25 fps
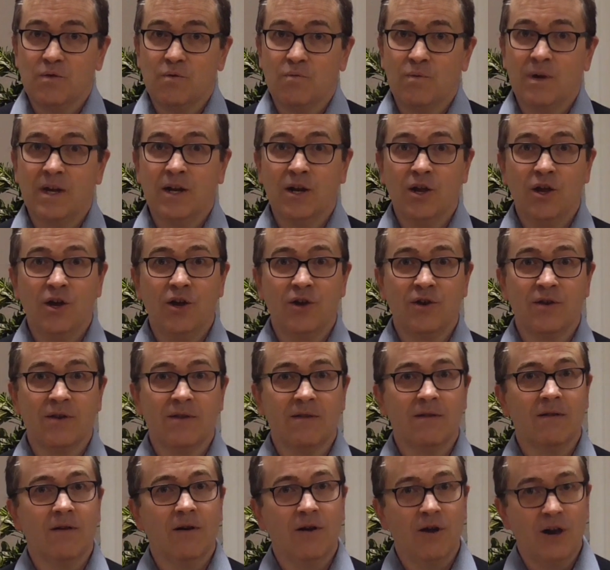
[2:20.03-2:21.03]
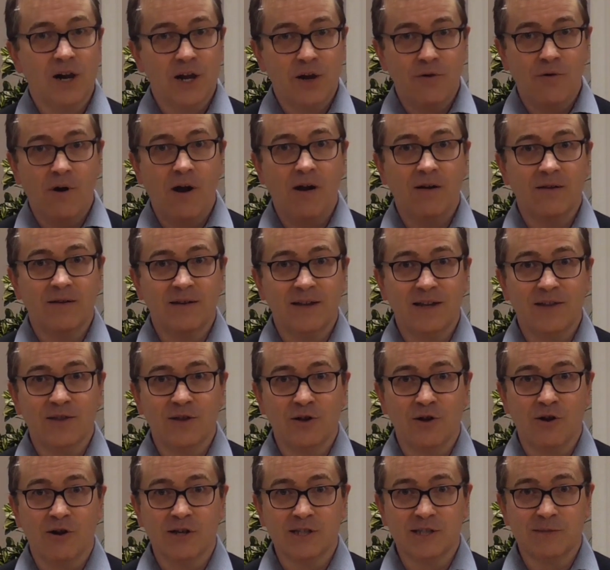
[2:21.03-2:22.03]
We learnt earlier on in
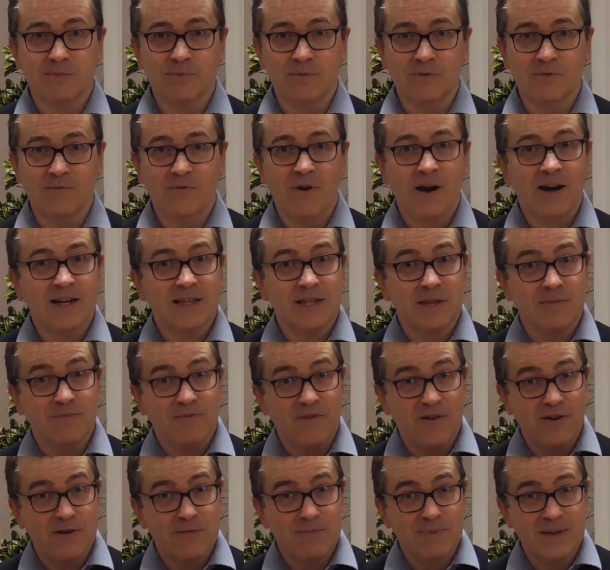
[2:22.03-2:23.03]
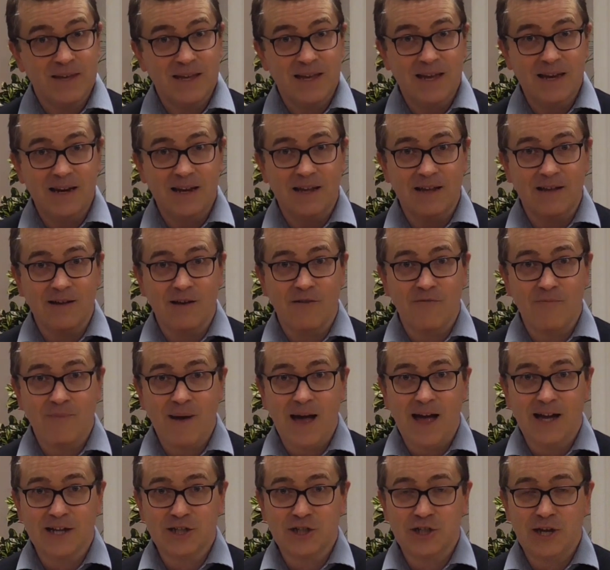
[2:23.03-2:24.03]
the Gospel, right at the very beginning of
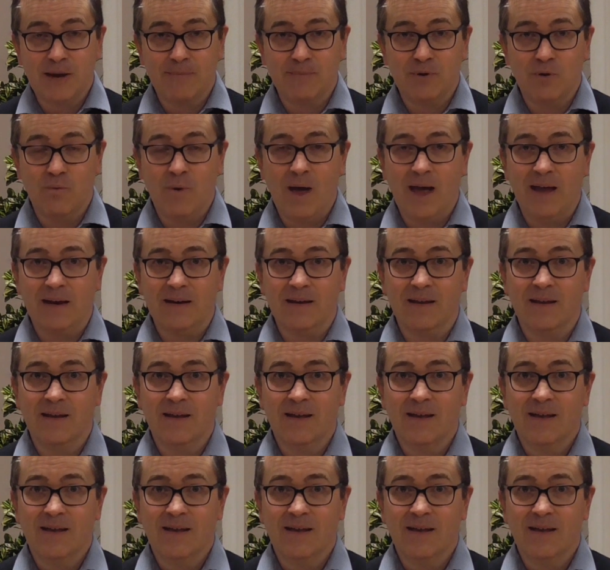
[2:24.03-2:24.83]
Mark chapter 1,